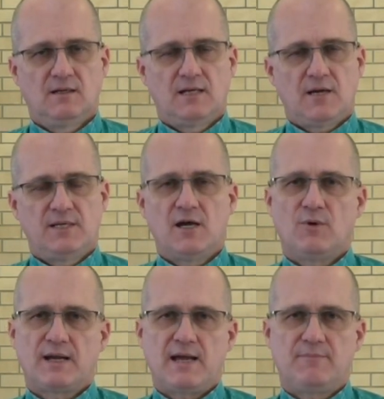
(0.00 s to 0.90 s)
Now, we know
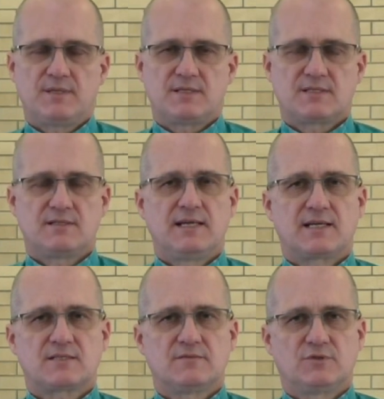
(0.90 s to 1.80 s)
what happens
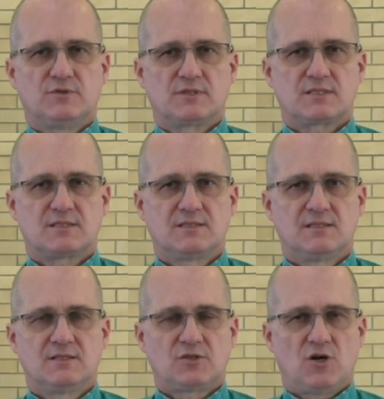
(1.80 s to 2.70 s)
next, of course.
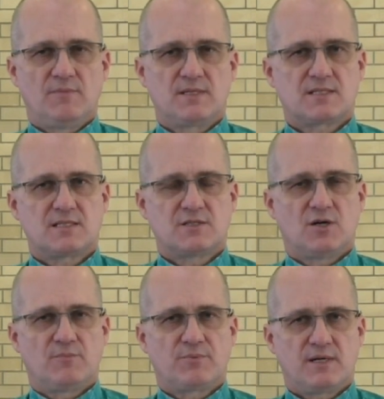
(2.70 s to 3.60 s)
Thomas is
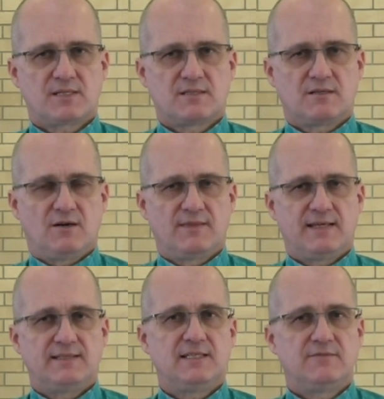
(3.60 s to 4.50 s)
not present on
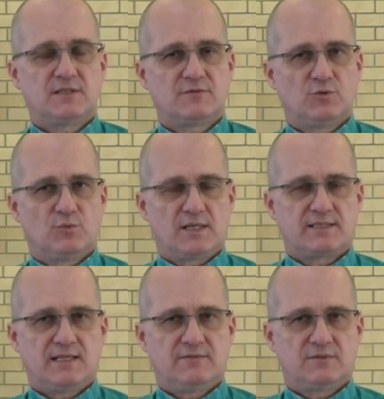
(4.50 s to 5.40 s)
that evening for
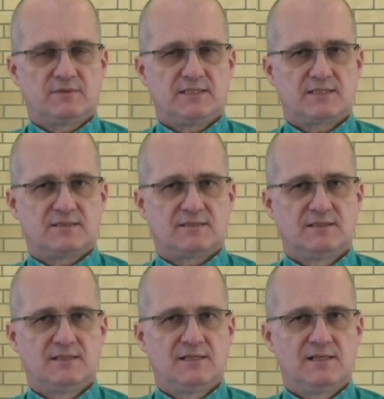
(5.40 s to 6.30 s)
whatever reason.
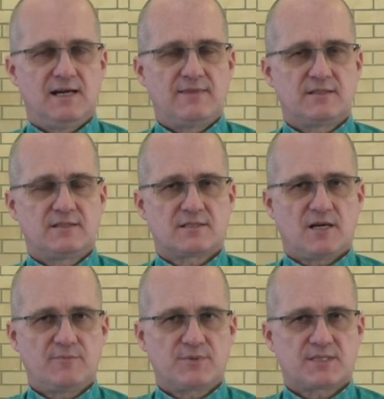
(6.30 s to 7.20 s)
And the
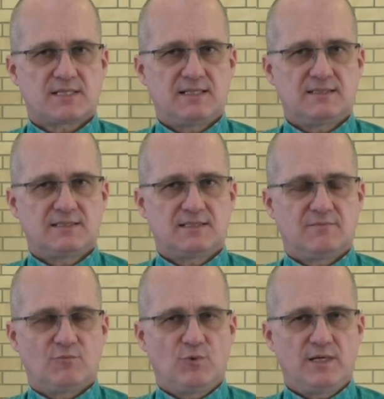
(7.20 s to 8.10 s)
disciples say to
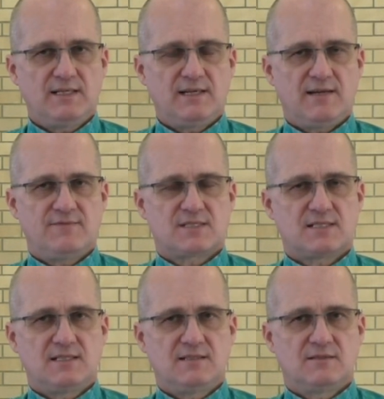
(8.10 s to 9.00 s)
him, "We have
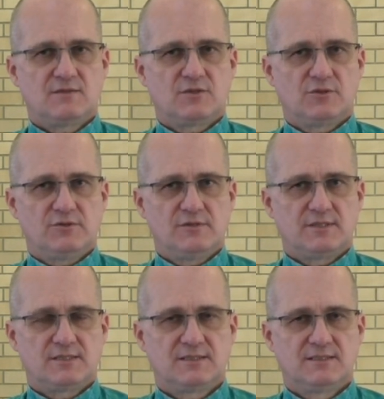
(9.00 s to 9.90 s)
seen the
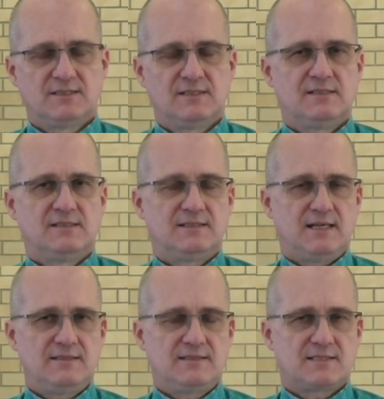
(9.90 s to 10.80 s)
Lord." And
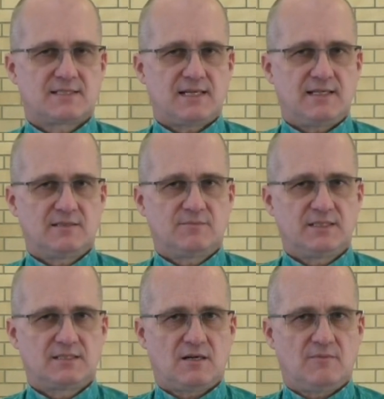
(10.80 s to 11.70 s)
understandably,
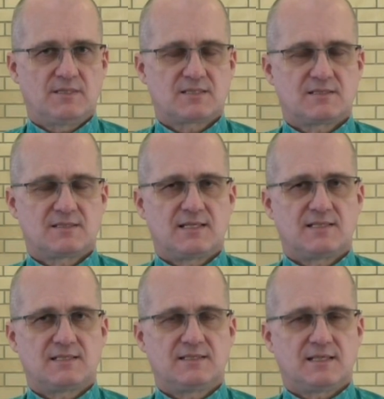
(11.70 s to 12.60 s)
Thomas says
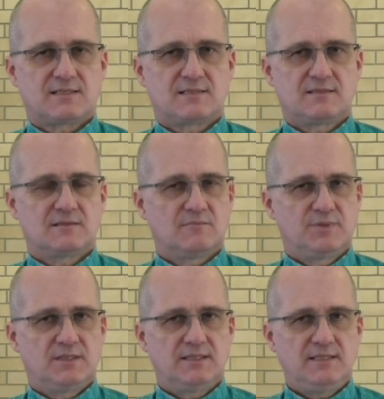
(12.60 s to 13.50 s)
he doesn't
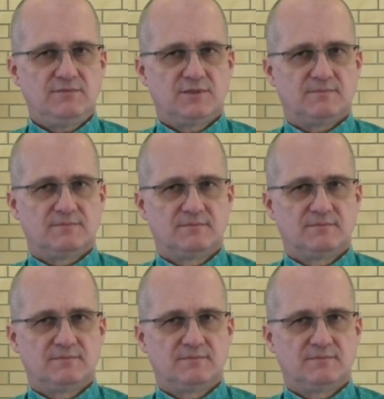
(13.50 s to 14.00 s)
believe them.